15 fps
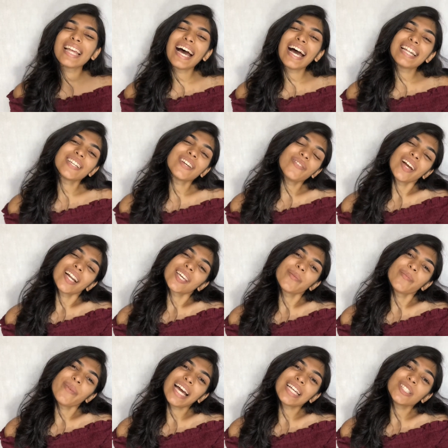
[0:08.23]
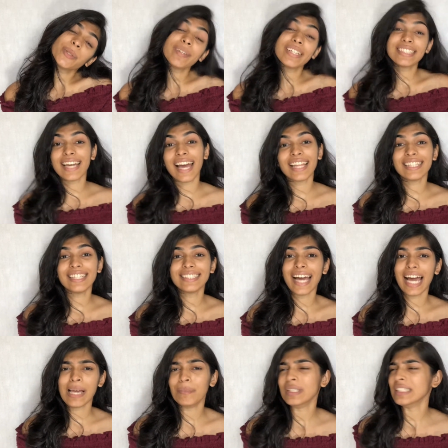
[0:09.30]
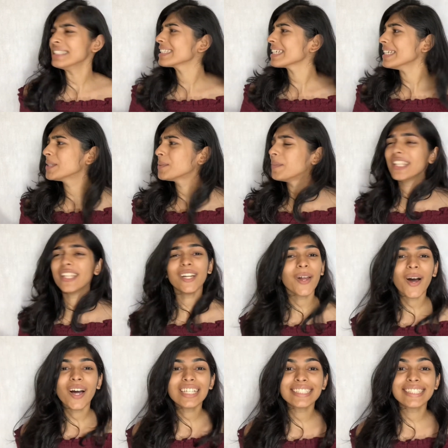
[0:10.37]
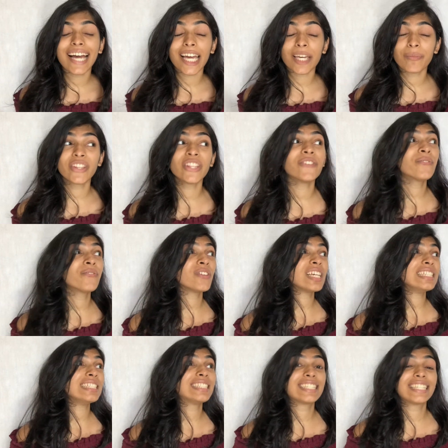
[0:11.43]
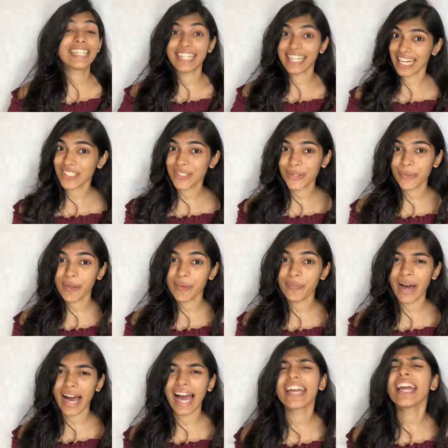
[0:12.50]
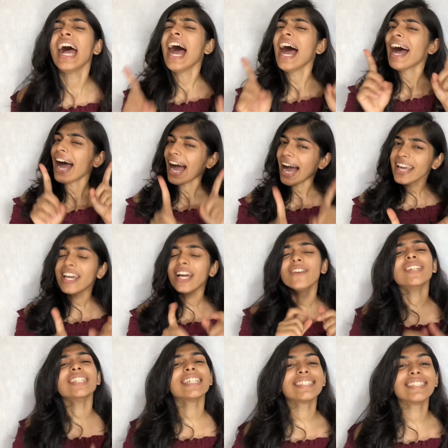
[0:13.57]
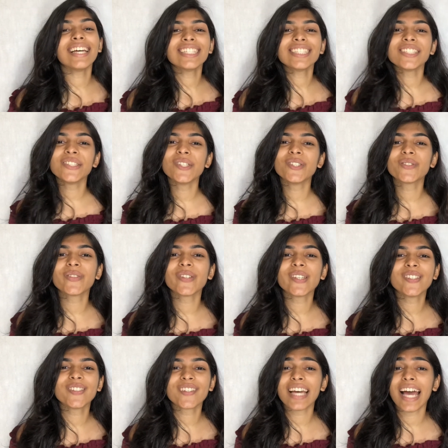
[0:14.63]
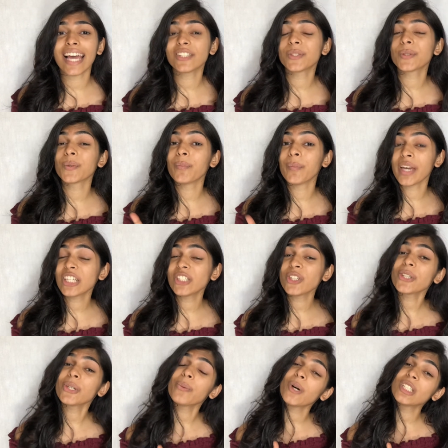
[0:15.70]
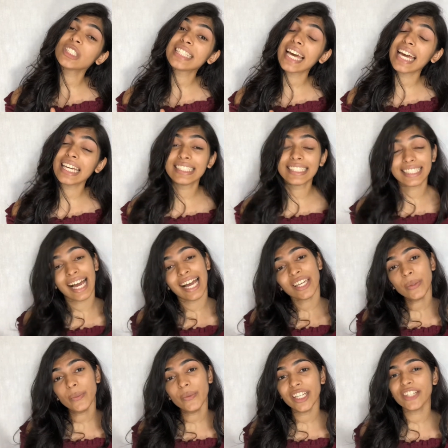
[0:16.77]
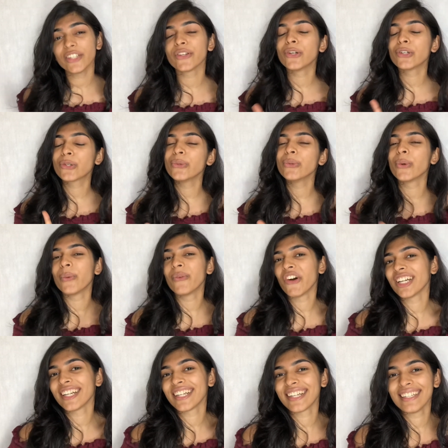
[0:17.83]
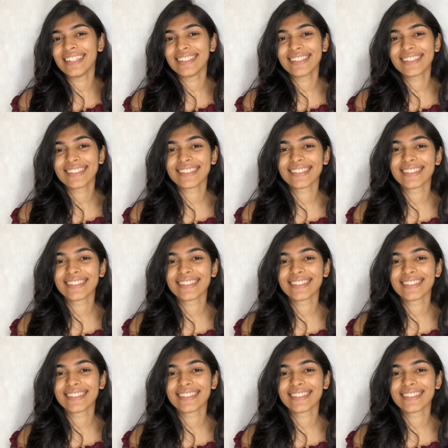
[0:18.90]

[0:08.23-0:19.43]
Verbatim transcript: Ali and welcome back to my channel Diamonds. It's been a long time and it feels great to be back. I have an exciting news for you guys, so make sure you watch the entire video to know what it is.